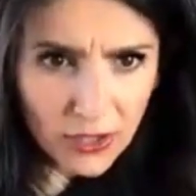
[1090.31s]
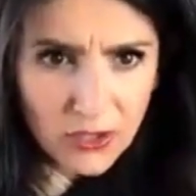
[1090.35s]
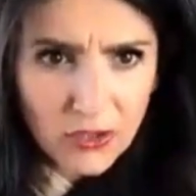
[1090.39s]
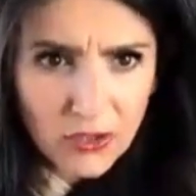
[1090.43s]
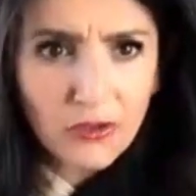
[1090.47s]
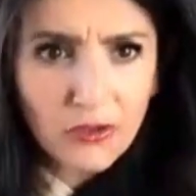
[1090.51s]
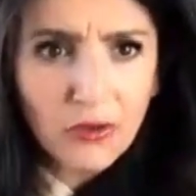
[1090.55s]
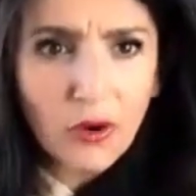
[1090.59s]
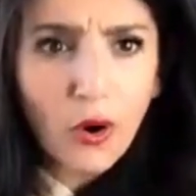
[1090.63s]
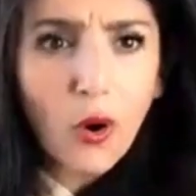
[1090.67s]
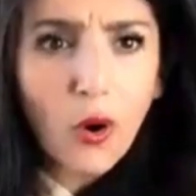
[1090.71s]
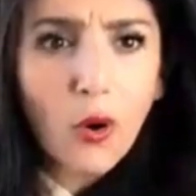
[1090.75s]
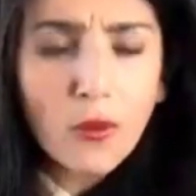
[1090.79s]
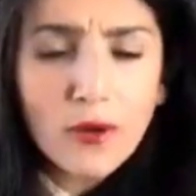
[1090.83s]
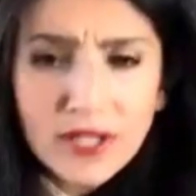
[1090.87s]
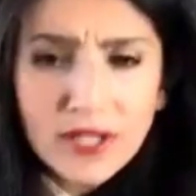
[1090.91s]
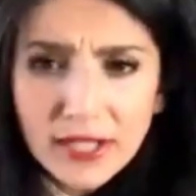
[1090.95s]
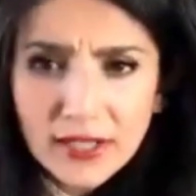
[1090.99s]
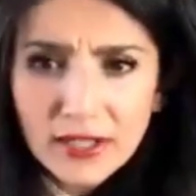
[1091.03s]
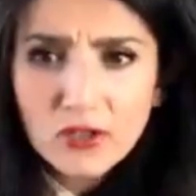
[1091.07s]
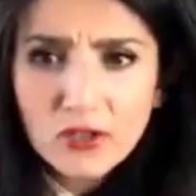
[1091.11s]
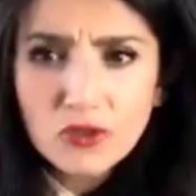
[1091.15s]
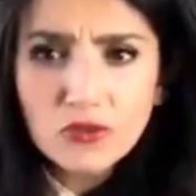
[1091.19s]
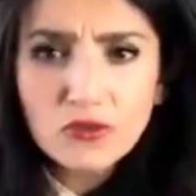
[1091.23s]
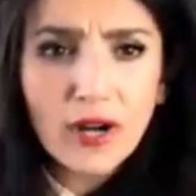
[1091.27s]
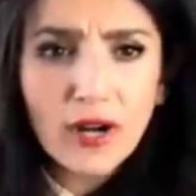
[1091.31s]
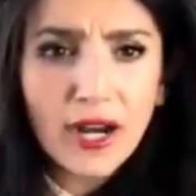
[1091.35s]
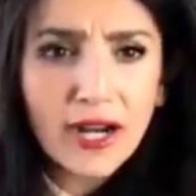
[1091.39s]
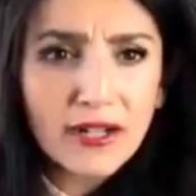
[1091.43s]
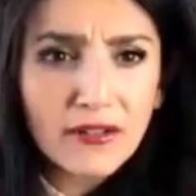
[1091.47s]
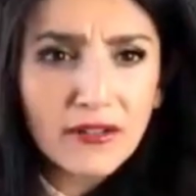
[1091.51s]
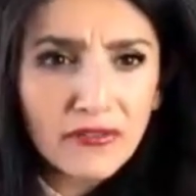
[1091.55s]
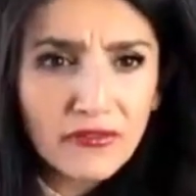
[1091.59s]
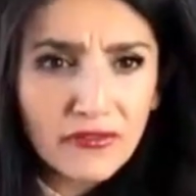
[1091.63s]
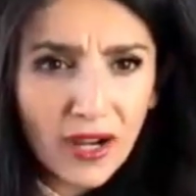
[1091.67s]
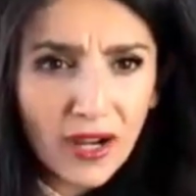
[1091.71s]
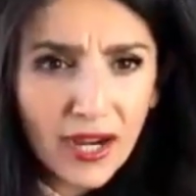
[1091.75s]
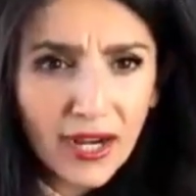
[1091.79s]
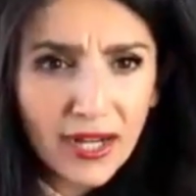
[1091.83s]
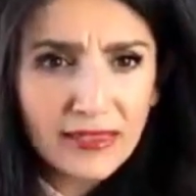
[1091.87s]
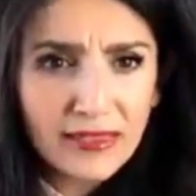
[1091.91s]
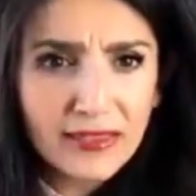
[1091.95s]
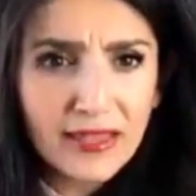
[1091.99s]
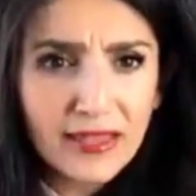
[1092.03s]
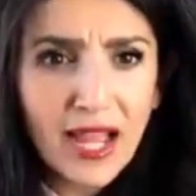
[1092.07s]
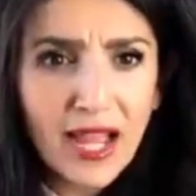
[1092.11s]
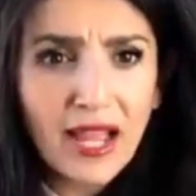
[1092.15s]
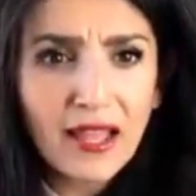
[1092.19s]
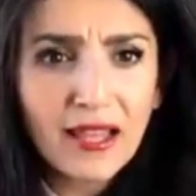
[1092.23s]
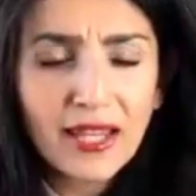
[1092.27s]
So you're always going to try to find
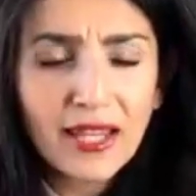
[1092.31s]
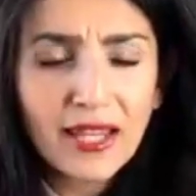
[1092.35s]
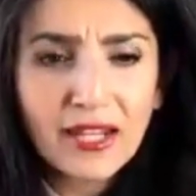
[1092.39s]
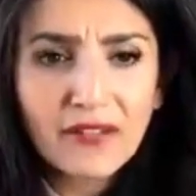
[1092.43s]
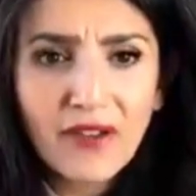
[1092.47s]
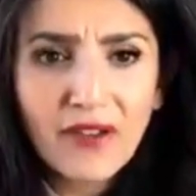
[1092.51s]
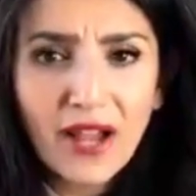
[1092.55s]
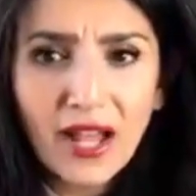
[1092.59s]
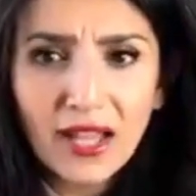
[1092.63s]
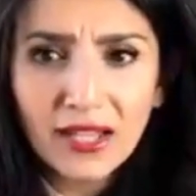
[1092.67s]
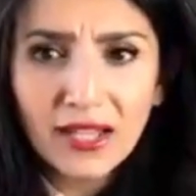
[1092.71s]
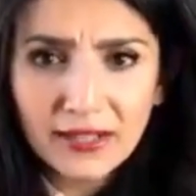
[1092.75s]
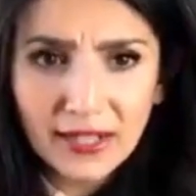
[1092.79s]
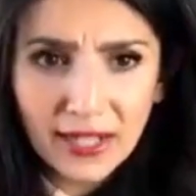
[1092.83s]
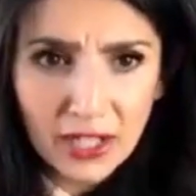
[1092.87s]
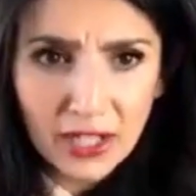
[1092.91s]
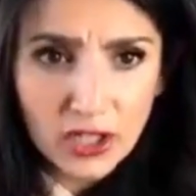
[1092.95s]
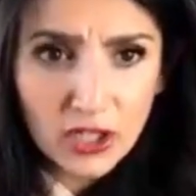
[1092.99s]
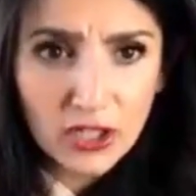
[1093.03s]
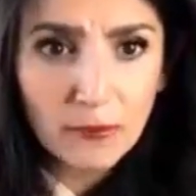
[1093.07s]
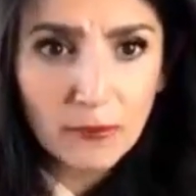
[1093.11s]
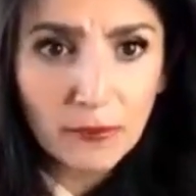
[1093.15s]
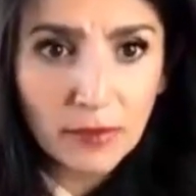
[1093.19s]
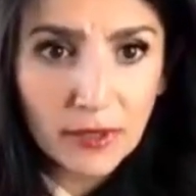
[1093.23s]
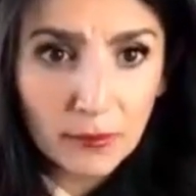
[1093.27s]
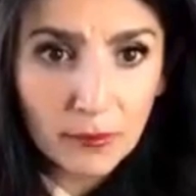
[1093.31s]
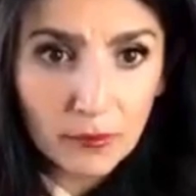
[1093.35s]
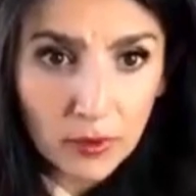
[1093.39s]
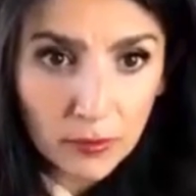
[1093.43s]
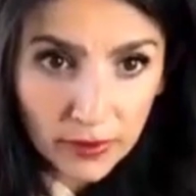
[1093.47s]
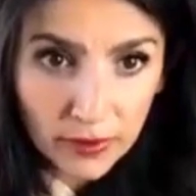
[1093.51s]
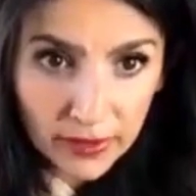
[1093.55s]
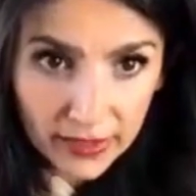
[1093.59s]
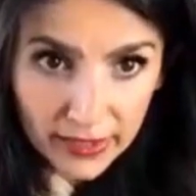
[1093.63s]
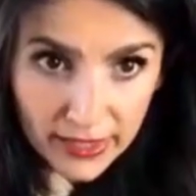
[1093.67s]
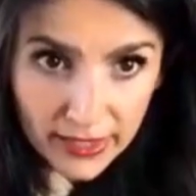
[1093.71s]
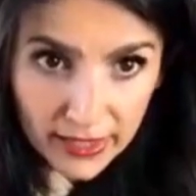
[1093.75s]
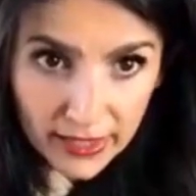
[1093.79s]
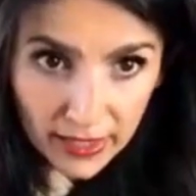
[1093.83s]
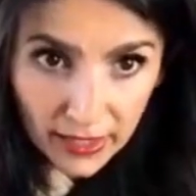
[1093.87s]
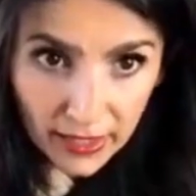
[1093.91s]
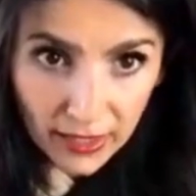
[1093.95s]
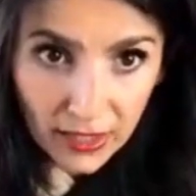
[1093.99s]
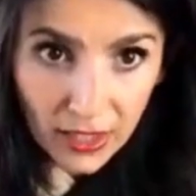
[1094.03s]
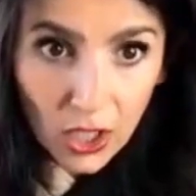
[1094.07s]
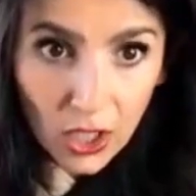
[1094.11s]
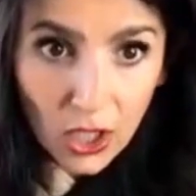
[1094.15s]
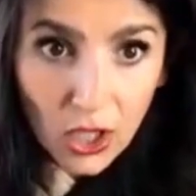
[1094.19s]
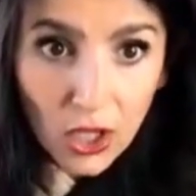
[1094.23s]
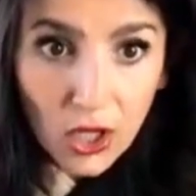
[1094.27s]
that like validation and people pleasing.